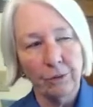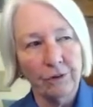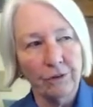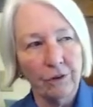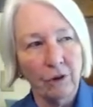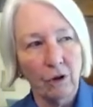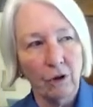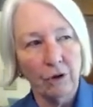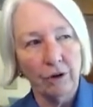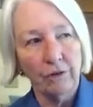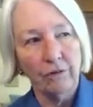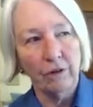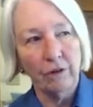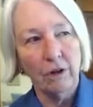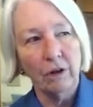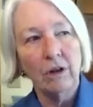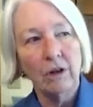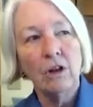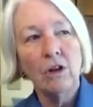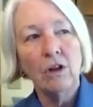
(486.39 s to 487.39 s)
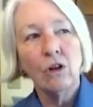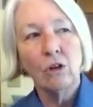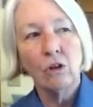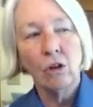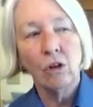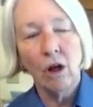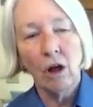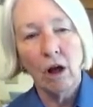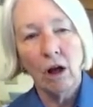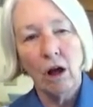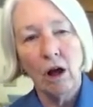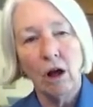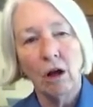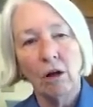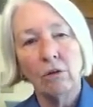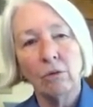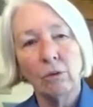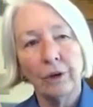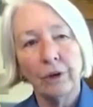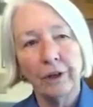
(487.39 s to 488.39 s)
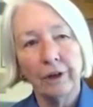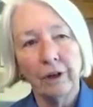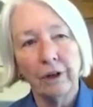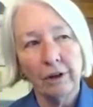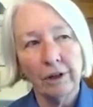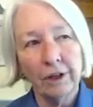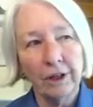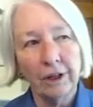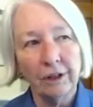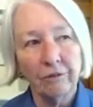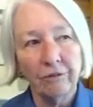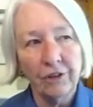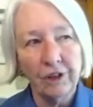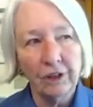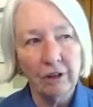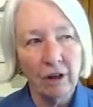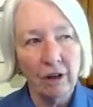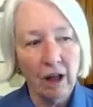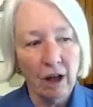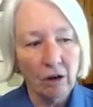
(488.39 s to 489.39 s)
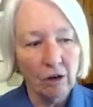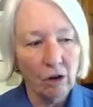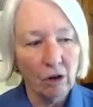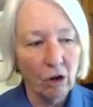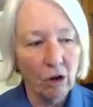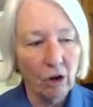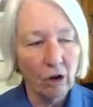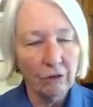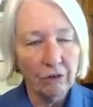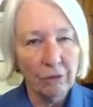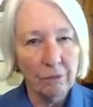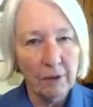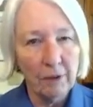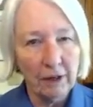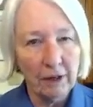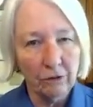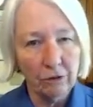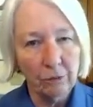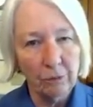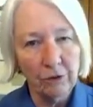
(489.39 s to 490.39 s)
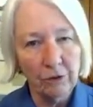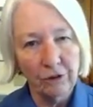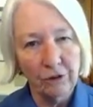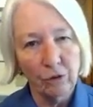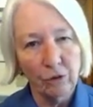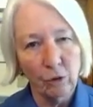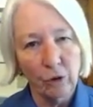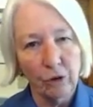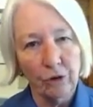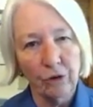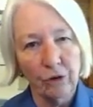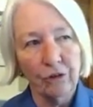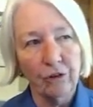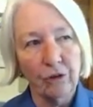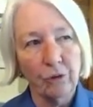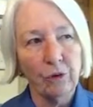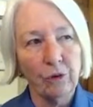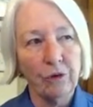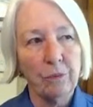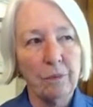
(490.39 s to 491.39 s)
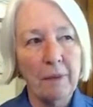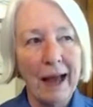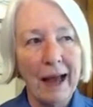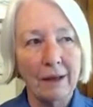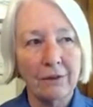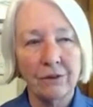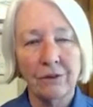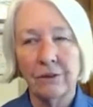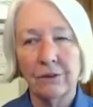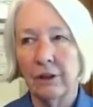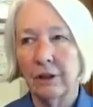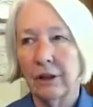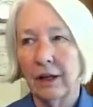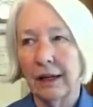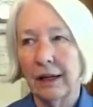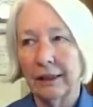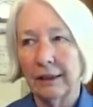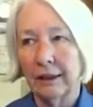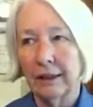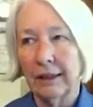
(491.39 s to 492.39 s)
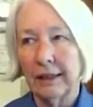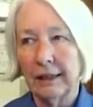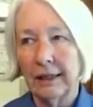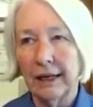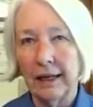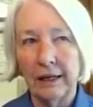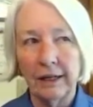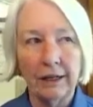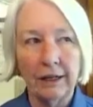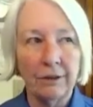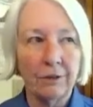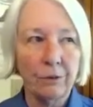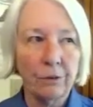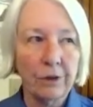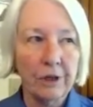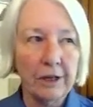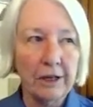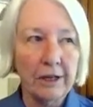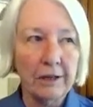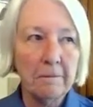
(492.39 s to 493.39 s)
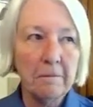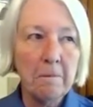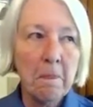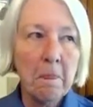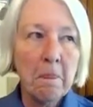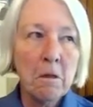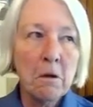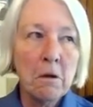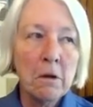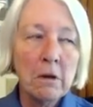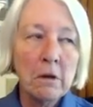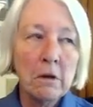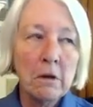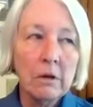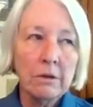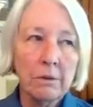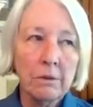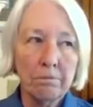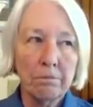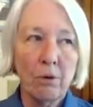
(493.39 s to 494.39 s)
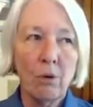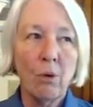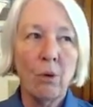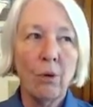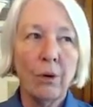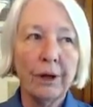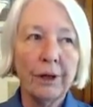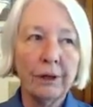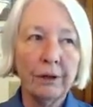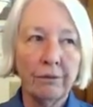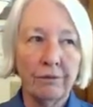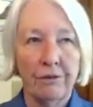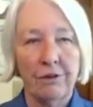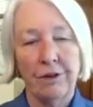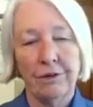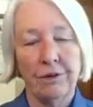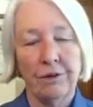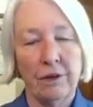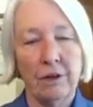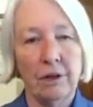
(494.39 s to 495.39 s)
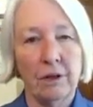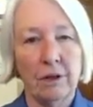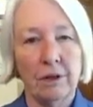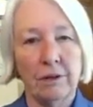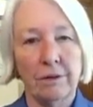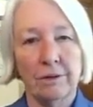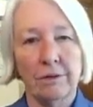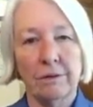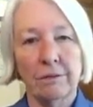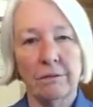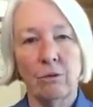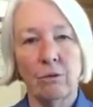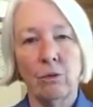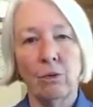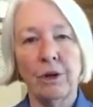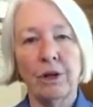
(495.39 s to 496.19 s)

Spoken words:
as a result of a law regarding fetal alcohol spectrum disorders that was passed in 1983. The point of this is